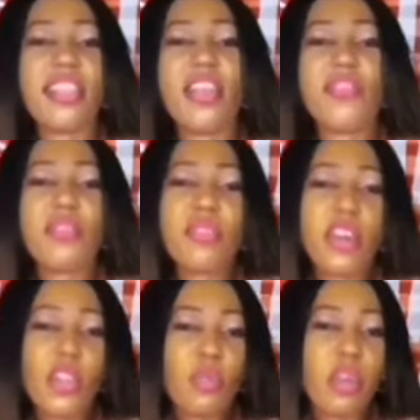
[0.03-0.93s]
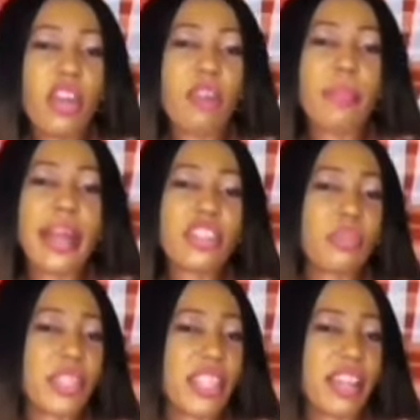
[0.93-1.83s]
Everyone, welcome back to my
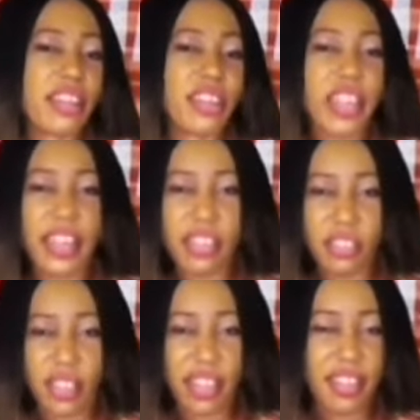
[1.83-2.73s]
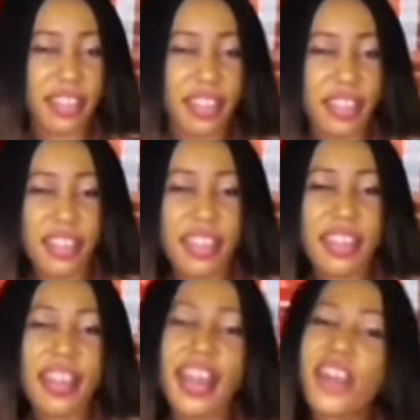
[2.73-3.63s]
channel again today. I
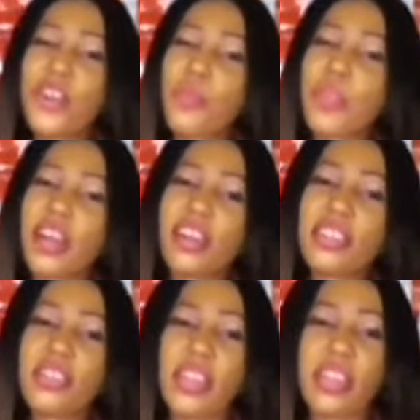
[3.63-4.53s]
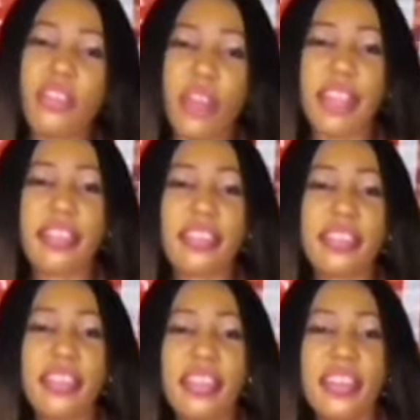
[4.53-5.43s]
hope you're all doing great.
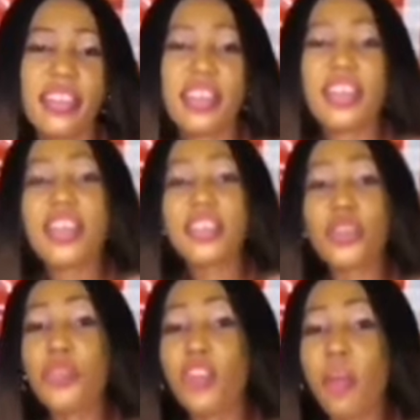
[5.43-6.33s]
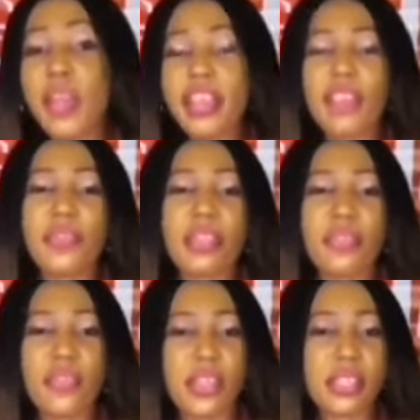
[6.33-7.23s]
So if you're coming here for the
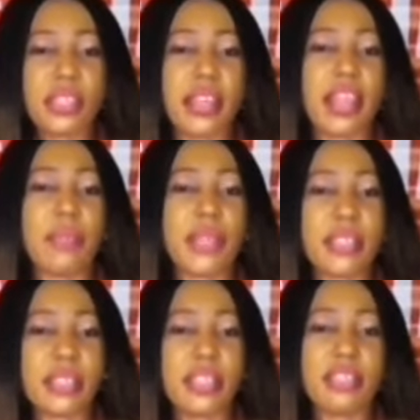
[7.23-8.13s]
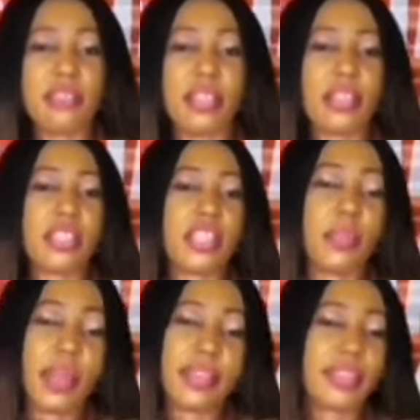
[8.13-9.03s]
first time, this is Relationship
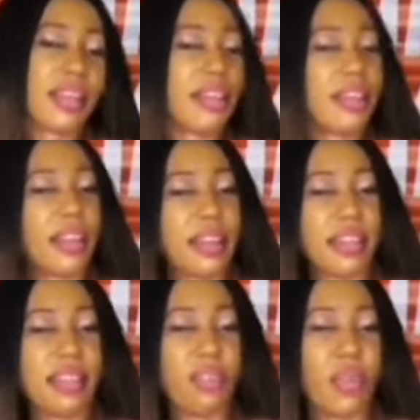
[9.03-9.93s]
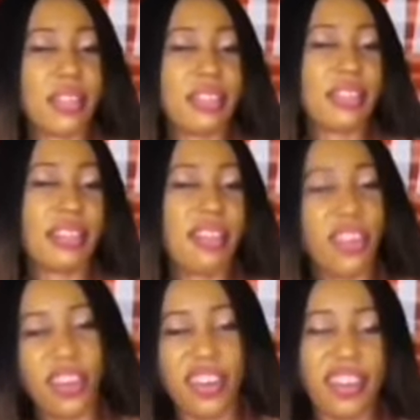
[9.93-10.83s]
and Talent Clinic with Lola.